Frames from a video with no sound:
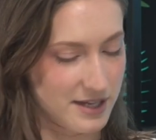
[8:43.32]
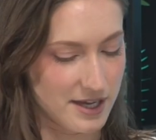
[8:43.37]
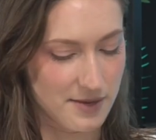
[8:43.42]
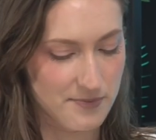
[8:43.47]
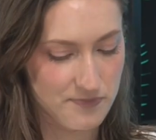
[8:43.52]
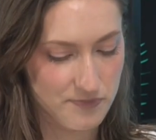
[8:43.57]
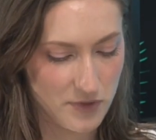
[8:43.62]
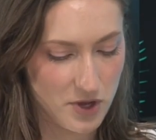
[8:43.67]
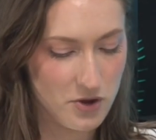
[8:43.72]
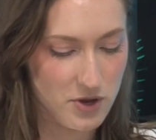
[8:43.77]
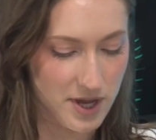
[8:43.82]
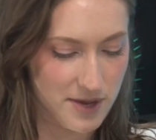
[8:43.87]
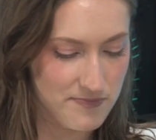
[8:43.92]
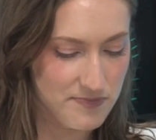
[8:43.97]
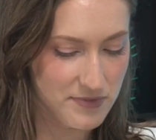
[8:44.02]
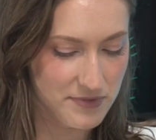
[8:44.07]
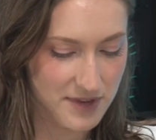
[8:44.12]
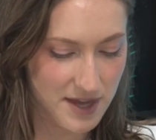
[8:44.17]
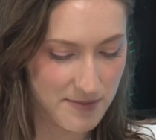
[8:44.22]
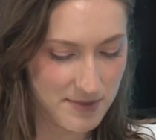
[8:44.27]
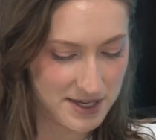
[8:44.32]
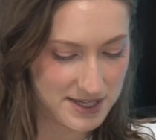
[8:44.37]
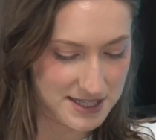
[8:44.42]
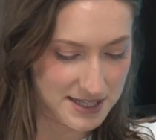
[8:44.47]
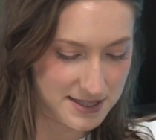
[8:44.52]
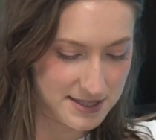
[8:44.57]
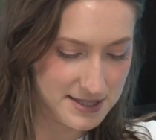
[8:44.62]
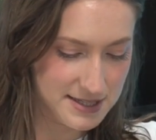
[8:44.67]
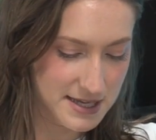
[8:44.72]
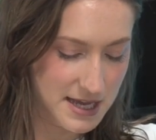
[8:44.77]
Yeah. Okay, that makes
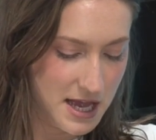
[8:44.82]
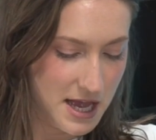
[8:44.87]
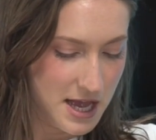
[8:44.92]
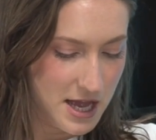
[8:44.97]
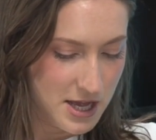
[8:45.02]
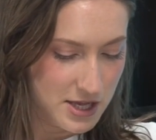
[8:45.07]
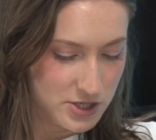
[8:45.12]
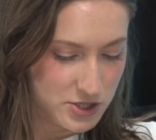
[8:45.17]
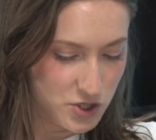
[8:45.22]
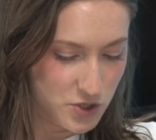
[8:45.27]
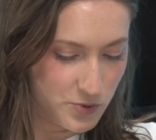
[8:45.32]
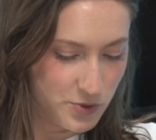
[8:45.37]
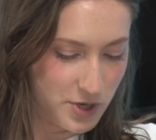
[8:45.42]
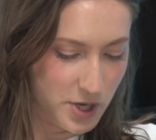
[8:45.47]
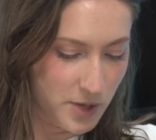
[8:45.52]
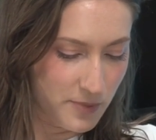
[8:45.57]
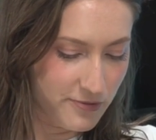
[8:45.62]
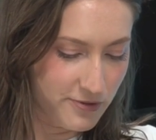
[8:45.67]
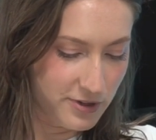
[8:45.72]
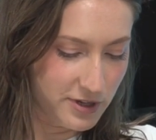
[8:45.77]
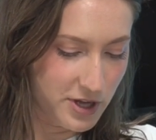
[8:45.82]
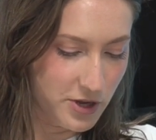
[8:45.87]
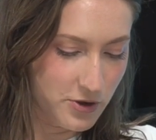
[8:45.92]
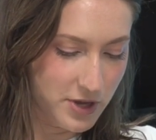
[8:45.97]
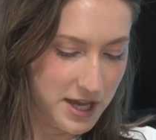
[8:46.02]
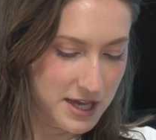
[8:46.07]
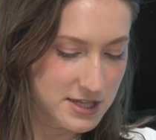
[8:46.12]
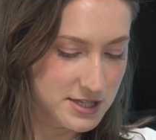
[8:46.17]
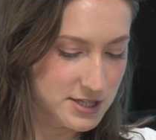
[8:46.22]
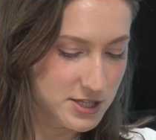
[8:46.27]
sense. Super helpful.
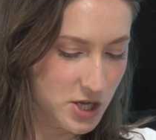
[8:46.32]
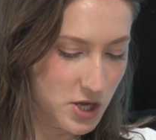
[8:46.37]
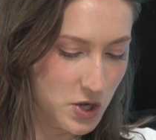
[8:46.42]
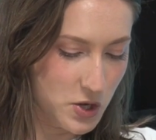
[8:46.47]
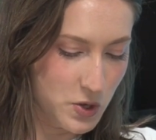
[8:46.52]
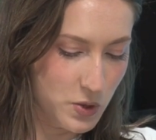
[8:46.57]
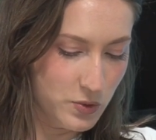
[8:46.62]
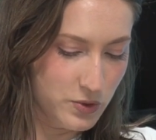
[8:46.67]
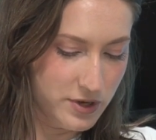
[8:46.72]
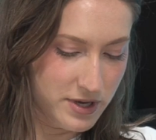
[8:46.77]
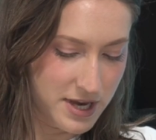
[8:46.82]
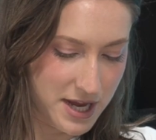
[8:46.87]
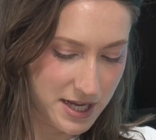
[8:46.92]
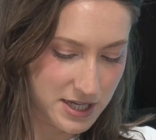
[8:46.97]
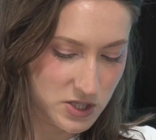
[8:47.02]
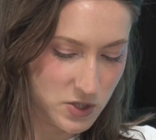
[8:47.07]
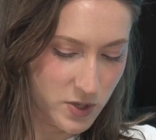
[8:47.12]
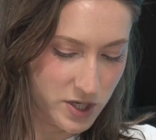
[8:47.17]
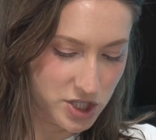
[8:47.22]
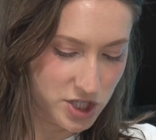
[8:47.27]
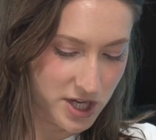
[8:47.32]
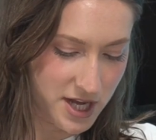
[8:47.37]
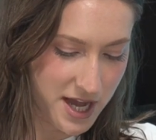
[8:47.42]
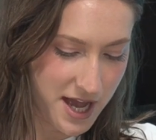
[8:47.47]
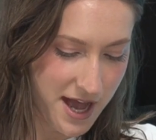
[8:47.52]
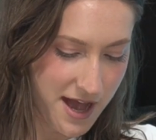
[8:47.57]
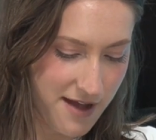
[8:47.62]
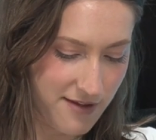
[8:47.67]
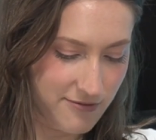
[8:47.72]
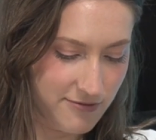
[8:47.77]
Okay, so next question I
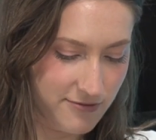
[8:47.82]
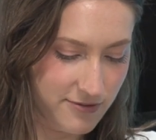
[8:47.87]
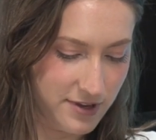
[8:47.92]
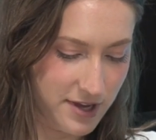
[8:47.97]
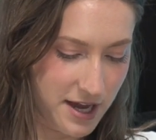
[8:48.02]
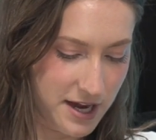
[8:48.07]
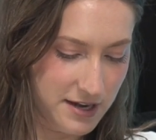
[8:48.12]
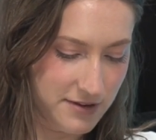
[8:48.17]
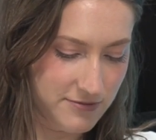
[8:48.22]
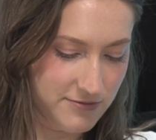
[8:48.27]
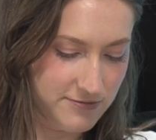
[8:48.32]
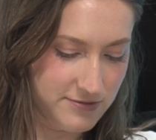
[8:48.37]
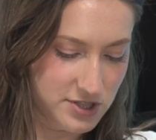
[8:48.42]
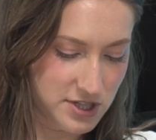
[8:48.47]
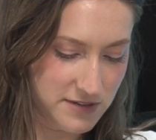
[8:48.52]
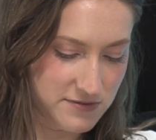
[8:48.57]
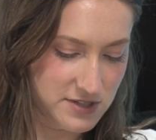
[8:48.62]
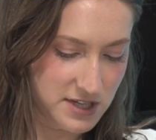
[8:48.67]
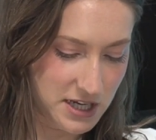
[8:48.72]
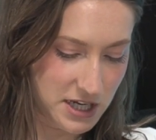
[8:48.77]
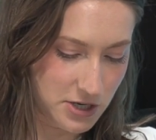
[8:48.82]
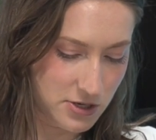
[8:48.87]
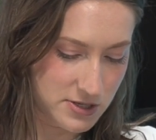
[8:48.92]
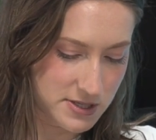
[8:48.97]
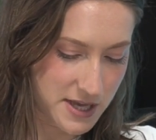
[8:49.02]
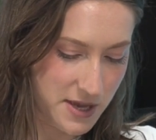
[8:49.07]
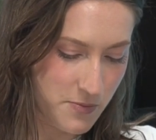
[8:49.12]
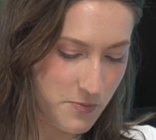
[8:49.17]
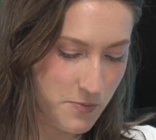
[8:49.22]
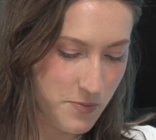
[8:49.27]
have, kind of shifting
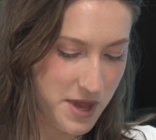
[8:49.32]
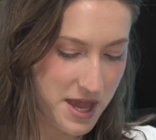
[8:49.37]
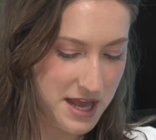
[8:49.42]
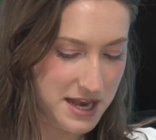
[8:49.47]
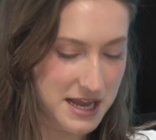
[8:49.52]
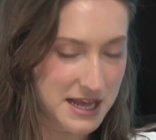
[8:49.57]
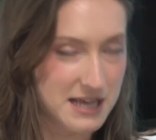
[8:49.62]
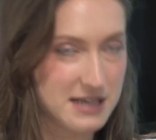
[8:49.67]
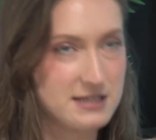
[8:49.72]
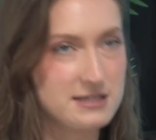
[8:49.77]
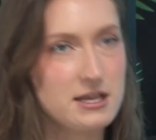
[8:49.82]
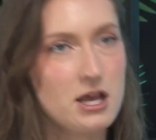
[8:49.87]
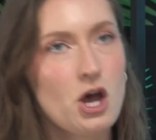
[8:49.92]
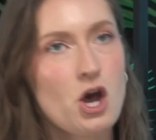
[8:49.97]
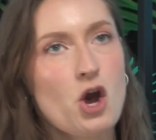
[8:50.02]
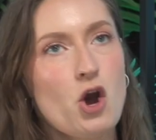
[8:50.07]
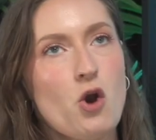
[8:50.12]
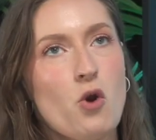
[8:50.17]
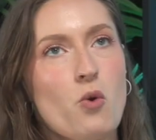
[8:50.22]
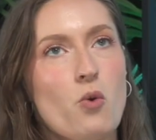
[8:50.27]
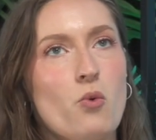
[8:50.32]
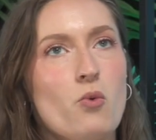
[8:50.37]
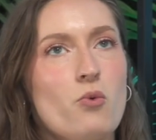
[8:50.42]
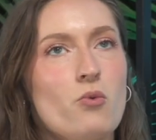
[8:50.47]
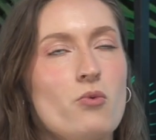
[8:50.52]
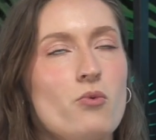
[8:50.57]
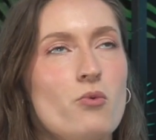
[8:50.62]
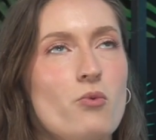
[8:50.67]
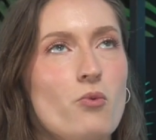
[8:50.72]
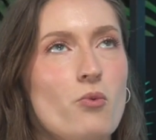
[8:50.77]
gears a bit, is
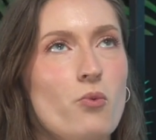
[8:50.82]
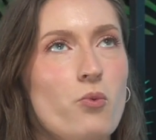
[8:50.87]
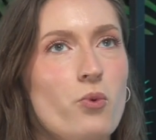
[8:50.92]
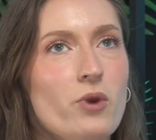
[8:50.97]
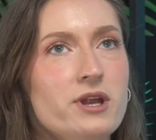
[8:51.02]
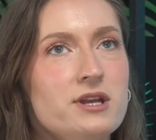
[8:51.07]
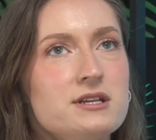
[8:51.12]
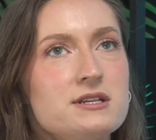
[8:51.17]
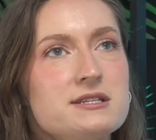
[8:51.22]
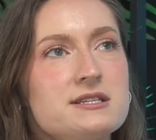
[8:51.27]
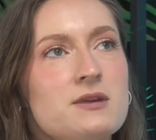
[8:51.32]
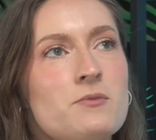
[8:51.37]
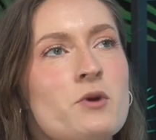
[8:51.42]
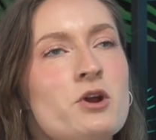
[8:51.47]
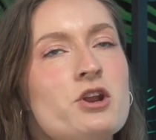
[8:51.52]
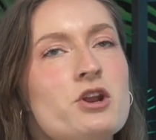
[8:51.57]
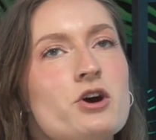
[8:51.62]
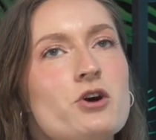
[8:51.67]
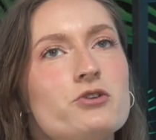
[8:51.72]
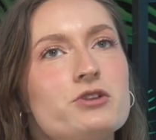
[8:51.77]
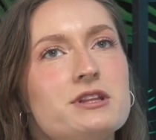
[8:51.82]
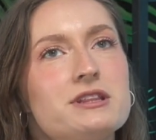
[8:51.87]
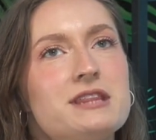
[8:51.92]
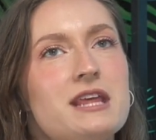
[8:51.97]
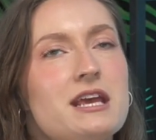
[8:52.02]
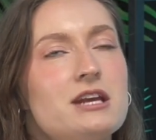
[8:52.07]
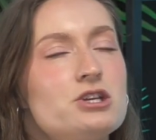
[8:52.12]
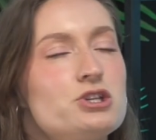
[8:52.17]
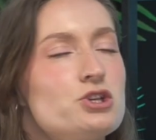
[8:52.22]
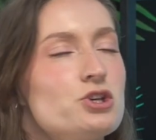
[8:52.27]
when does someone know that
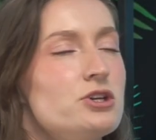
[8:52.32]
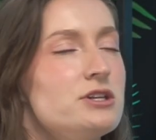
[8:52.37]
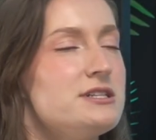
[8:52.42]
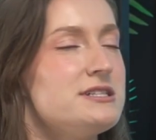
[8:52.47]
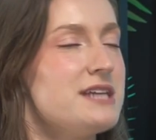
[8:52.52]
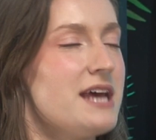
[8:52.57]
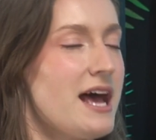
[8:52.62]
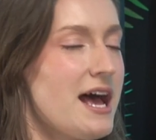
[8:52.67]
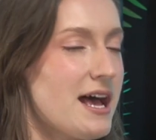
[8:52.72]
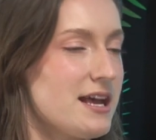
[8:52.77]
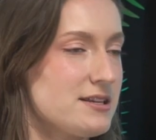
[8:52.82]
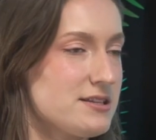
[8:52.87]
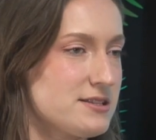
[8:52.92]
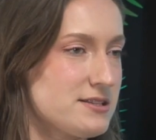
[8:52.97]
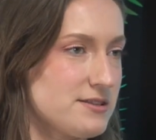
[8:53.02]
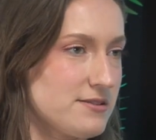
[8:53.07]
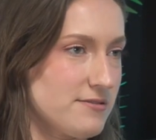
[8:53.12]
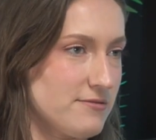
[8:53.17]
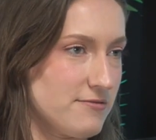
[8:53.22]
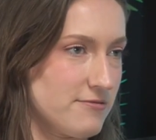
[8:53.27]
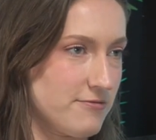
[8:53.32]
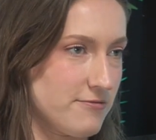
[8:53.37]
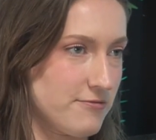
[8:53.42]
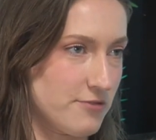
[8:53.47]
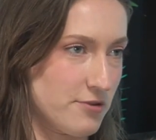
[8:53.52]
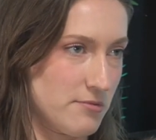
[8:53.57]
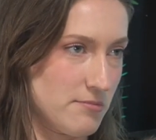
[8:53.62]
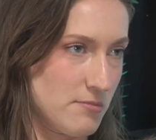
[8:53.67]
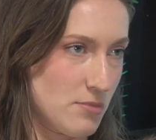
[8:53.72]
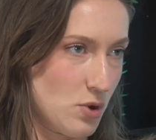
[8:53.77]
they should test
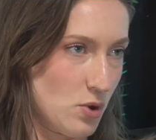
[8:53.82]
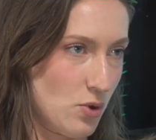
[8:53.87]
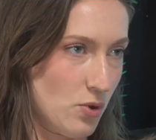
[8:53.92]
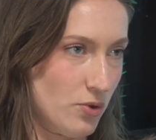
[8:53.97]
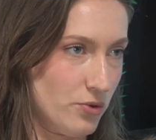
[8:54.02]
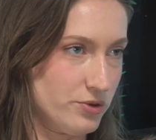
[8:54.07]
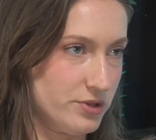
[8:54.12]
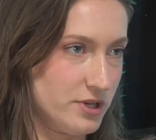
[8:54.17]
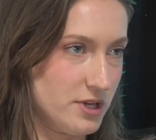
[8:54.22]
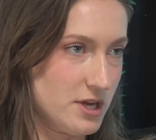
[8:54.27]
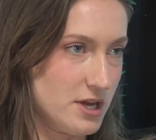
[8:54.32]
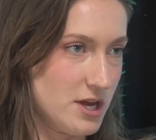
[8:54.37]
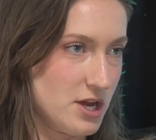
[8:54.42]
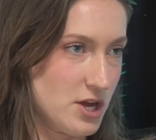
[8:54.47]
for mold,